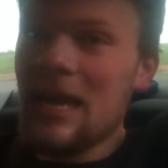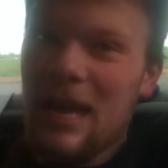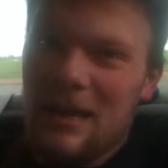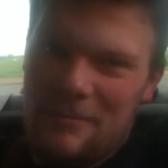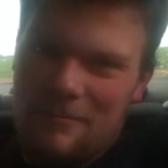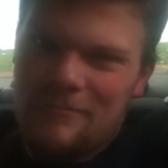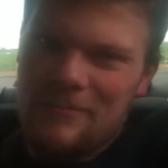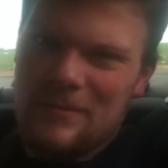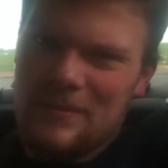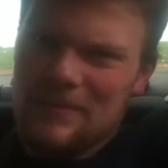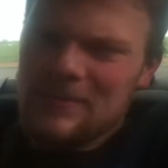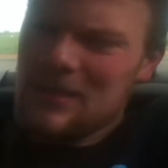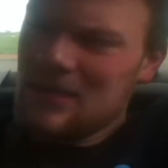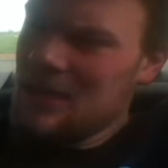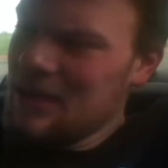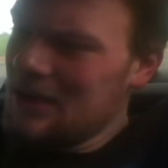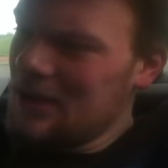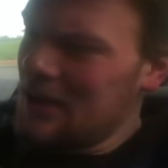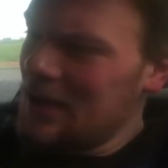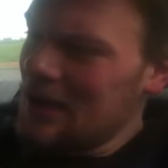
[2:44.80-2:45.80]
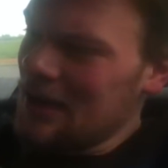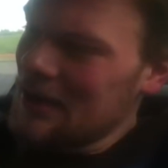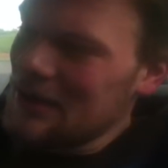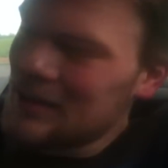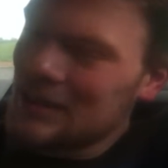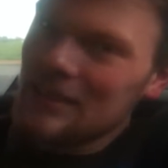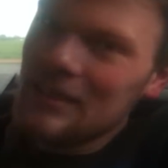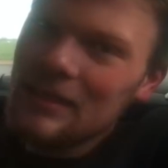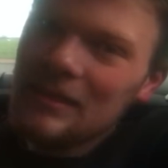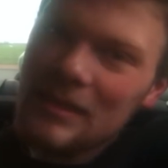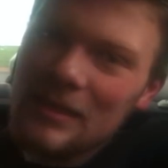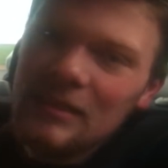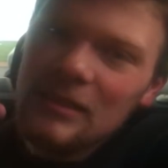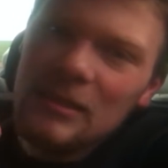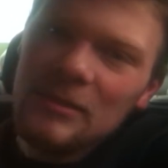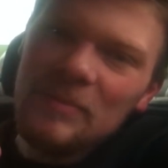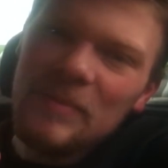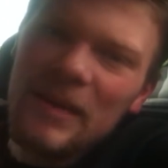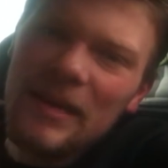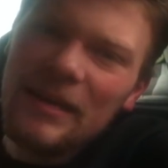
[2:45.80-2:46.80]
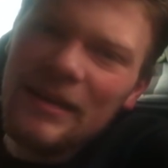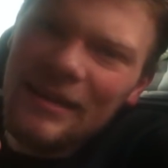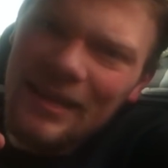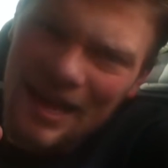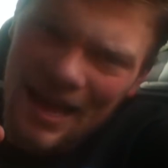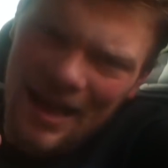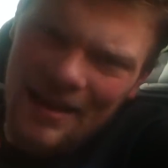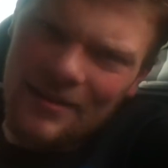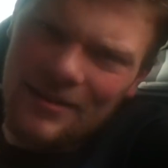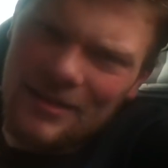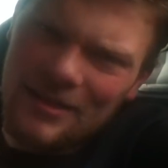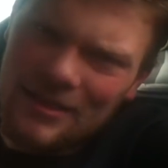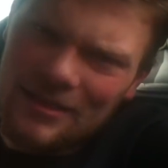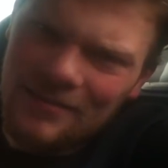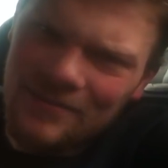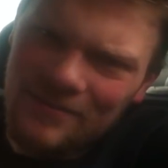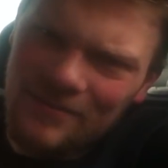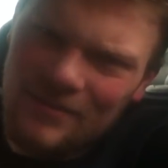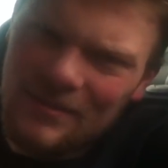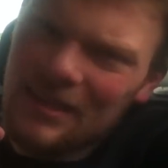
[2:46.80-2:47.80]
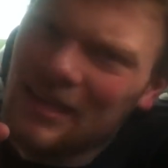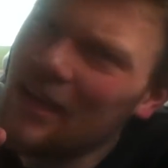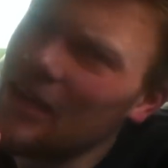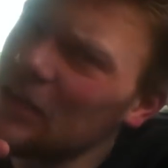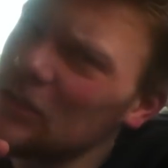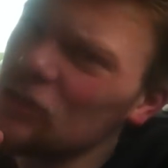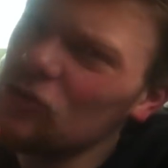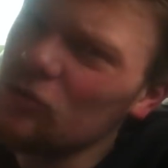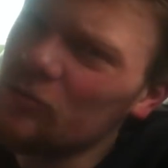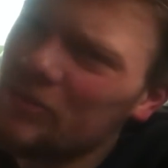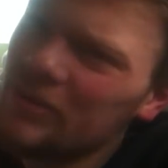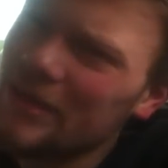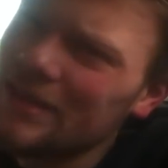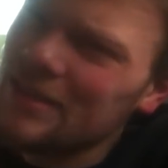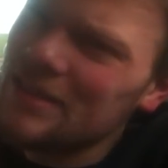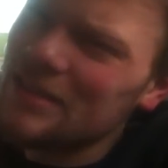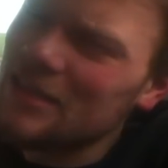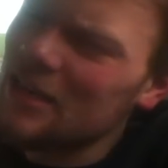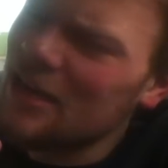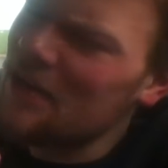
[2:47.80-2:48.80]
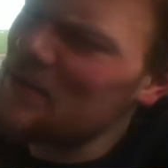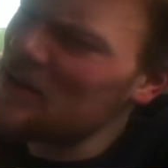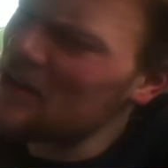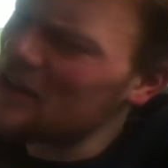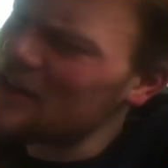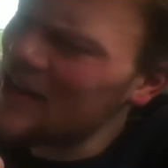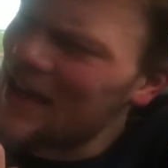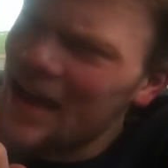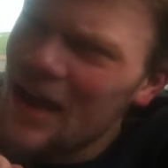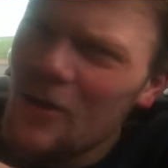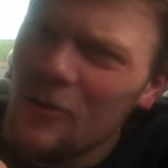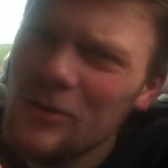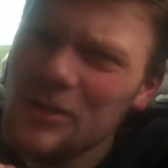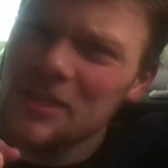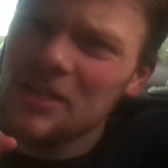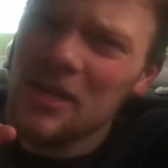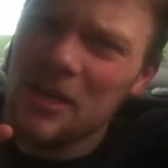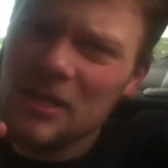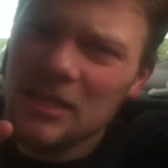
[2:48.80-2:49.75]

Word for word: that. No, I didn't expect that. The extra pit stop. Now, that was